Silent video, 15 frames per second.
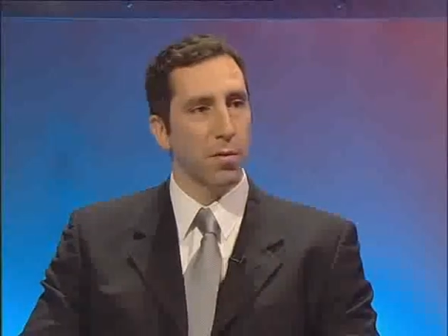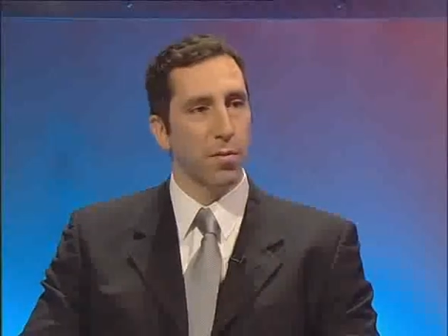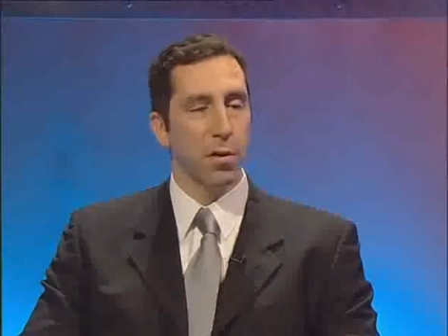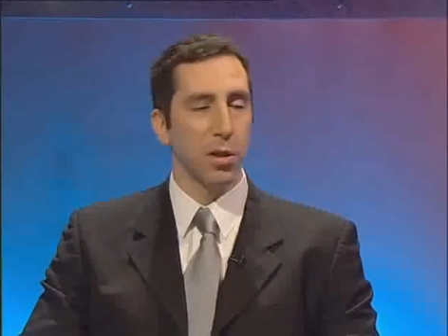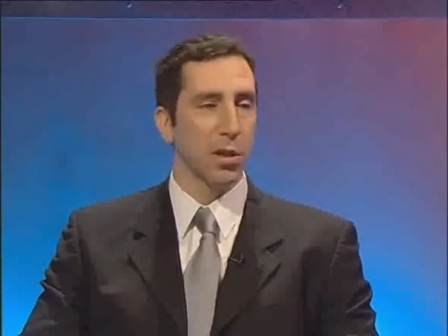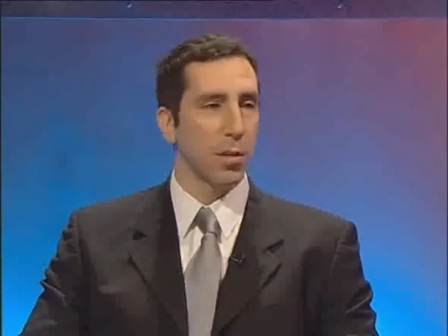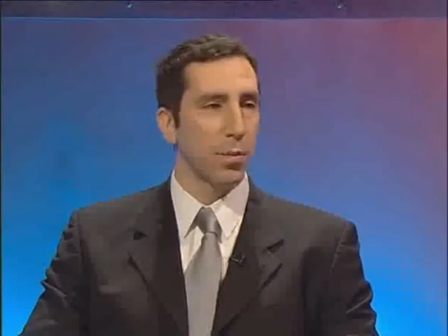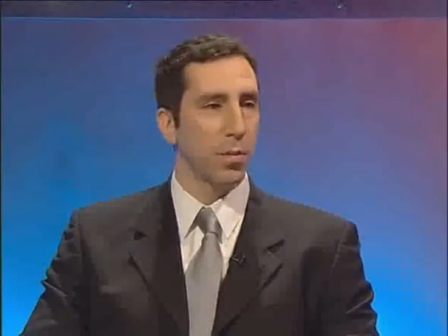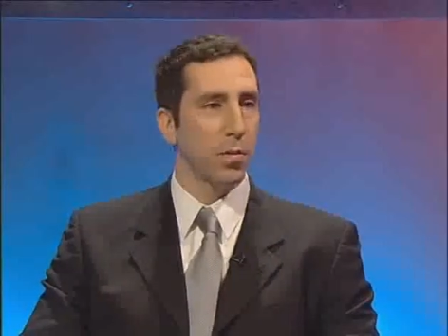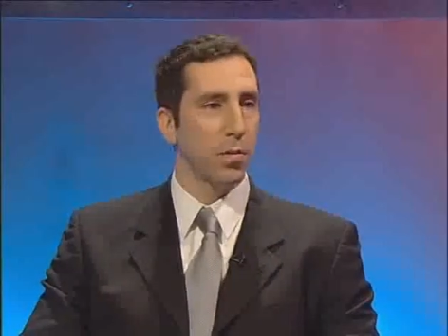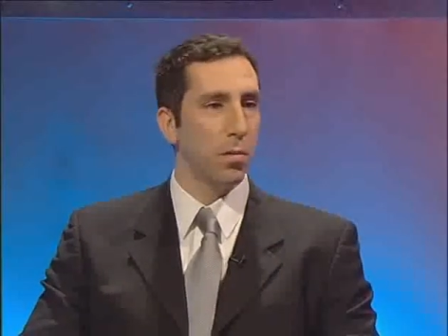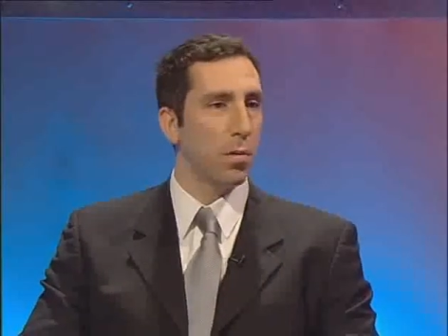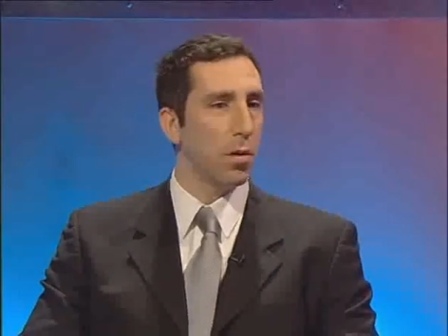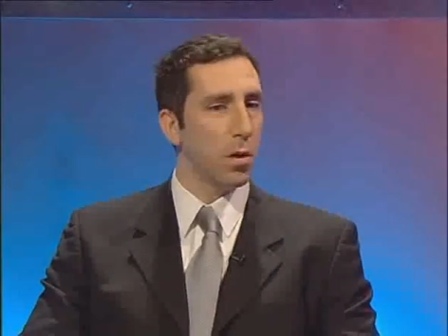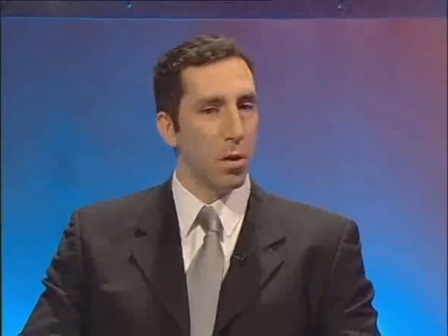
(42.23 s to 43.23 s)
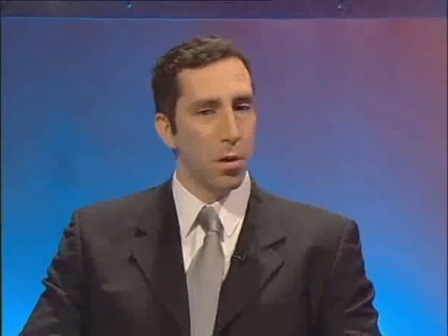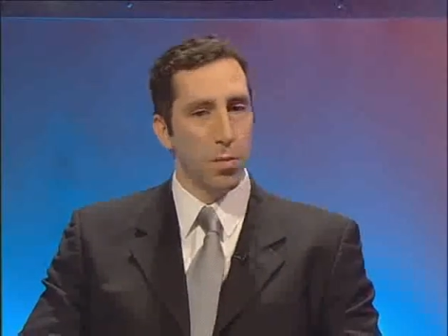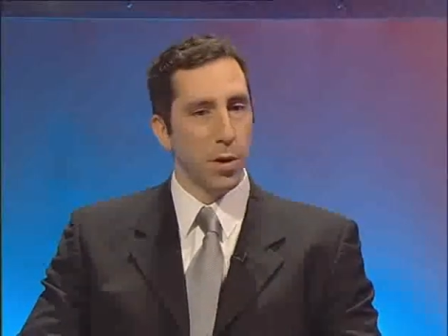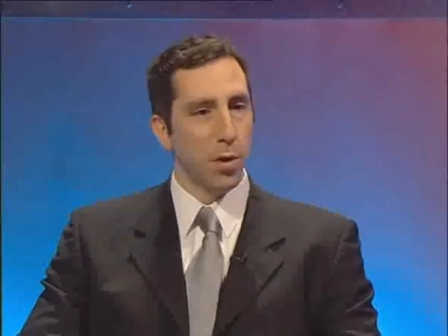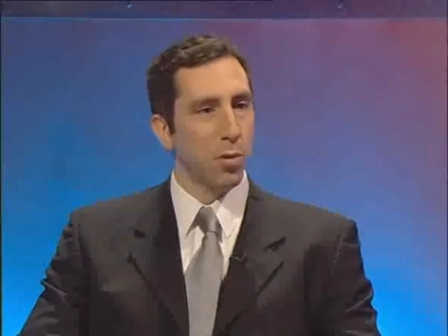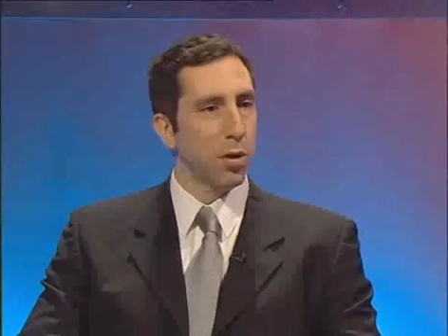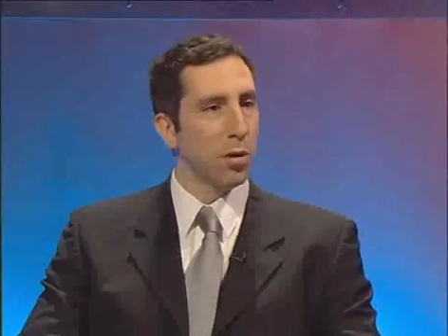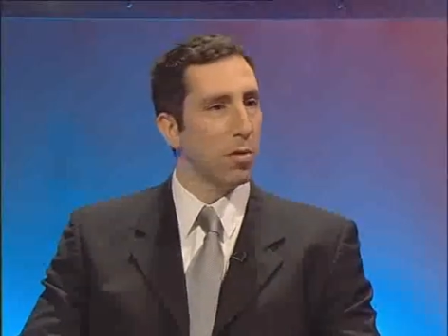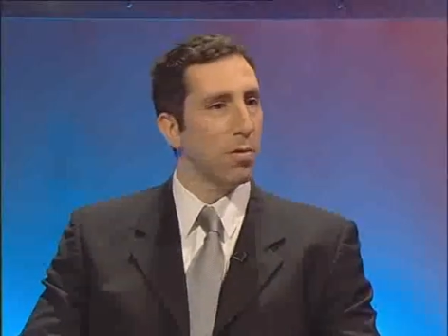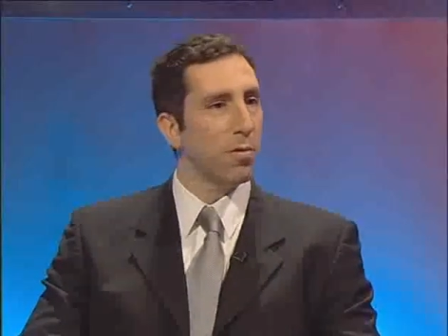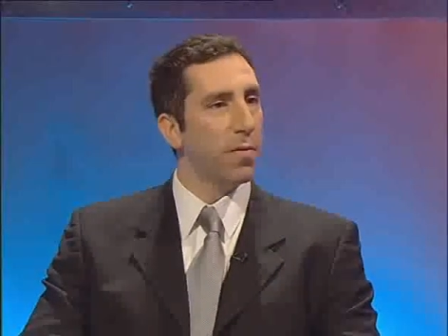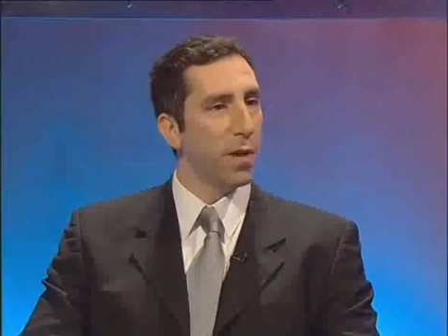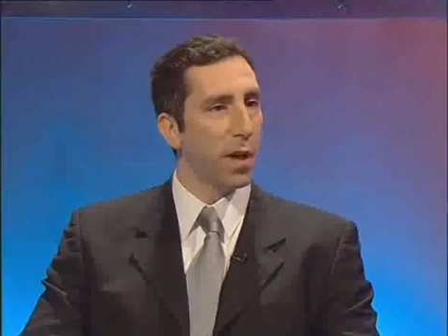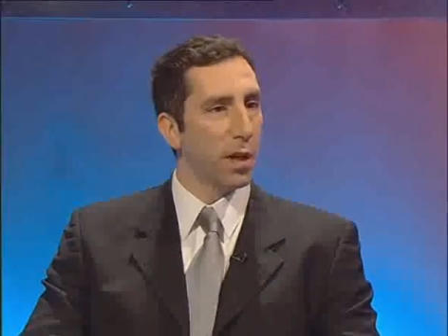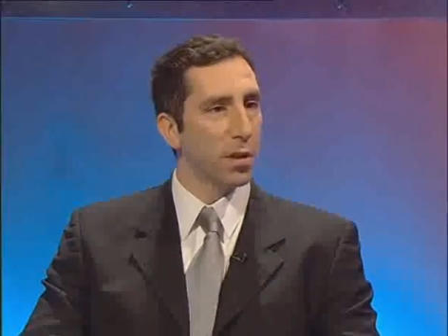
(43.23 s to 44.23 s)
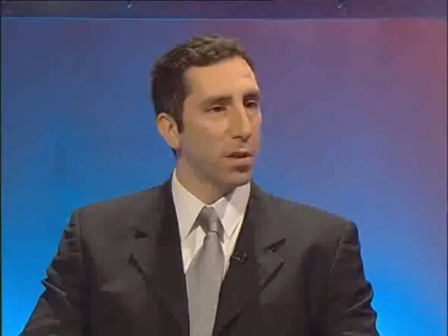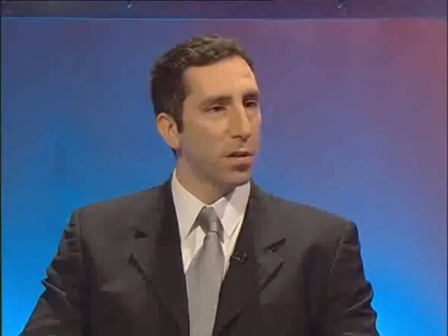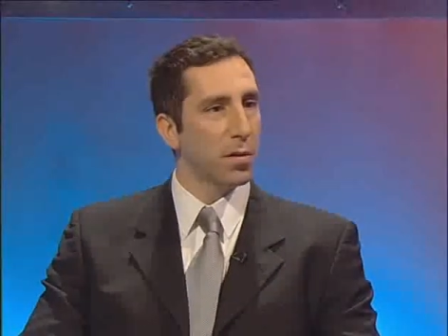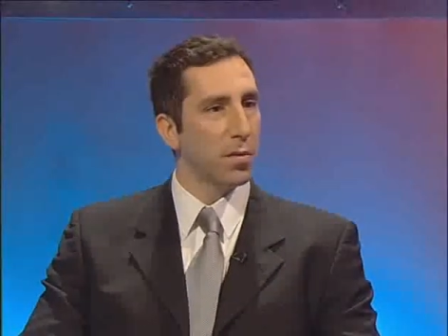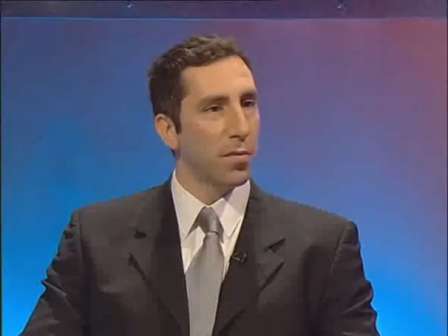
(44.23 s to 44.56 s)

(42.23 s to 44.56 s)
For example, between two floods.